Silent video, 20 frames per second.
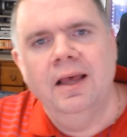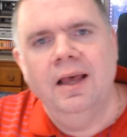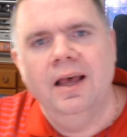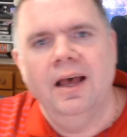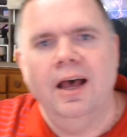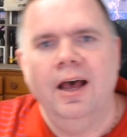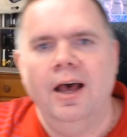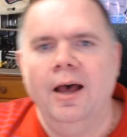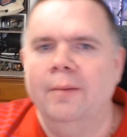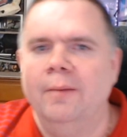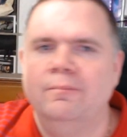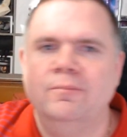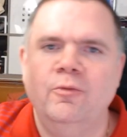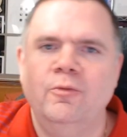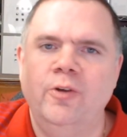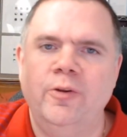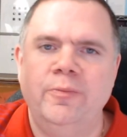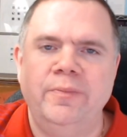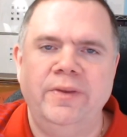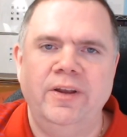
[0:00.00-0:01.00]

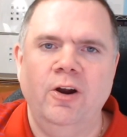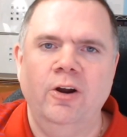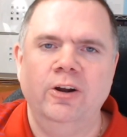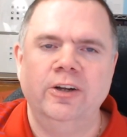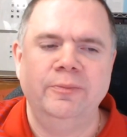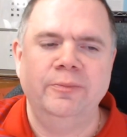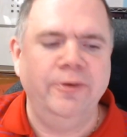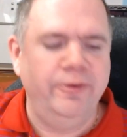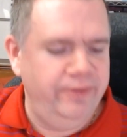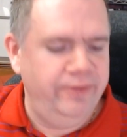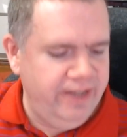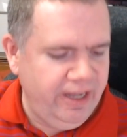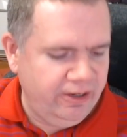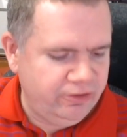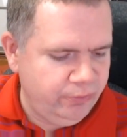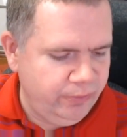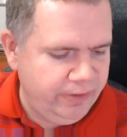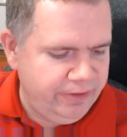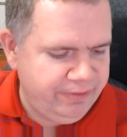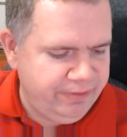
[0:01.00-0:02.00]
Wouldn't be hard to move the
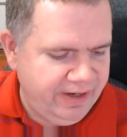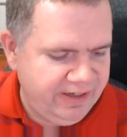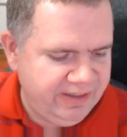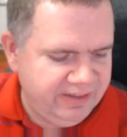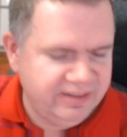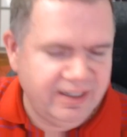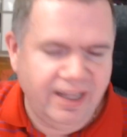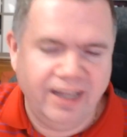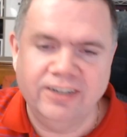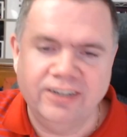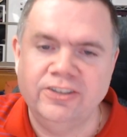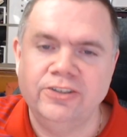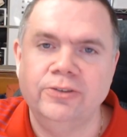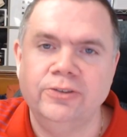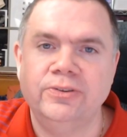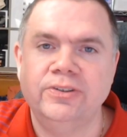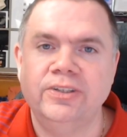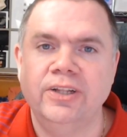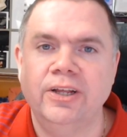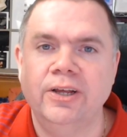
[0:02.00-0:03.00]
extra one if I decide to.
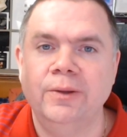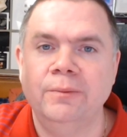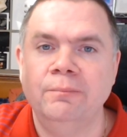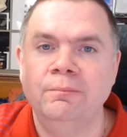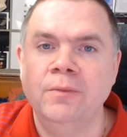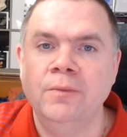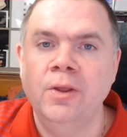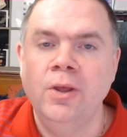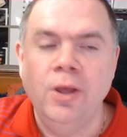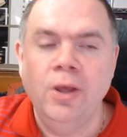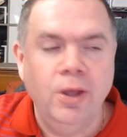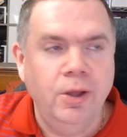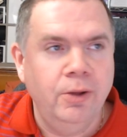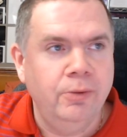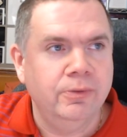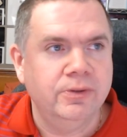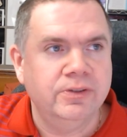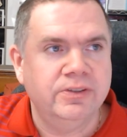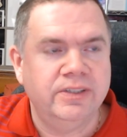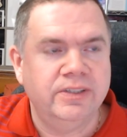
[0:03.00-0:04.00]
So
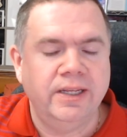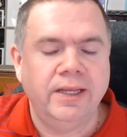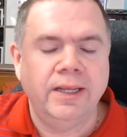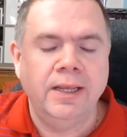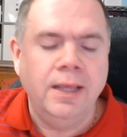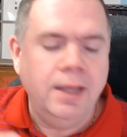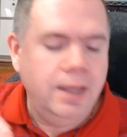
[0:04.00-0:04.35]
we'll see.